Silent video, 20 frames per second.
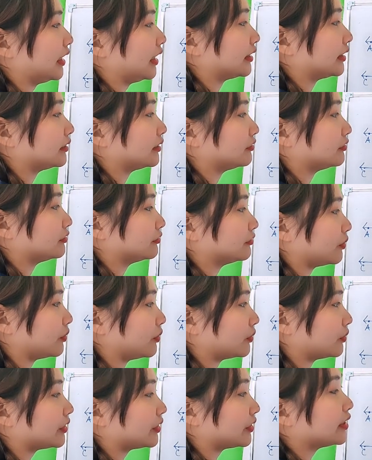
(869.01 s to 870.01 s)
okay, plus
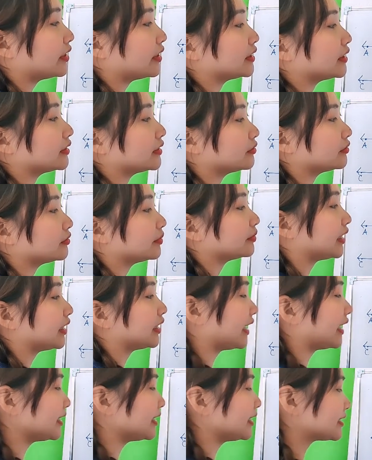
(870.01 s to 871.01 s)
angle
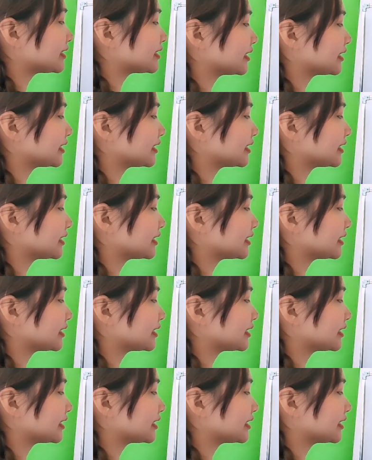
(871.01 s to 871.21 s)
6,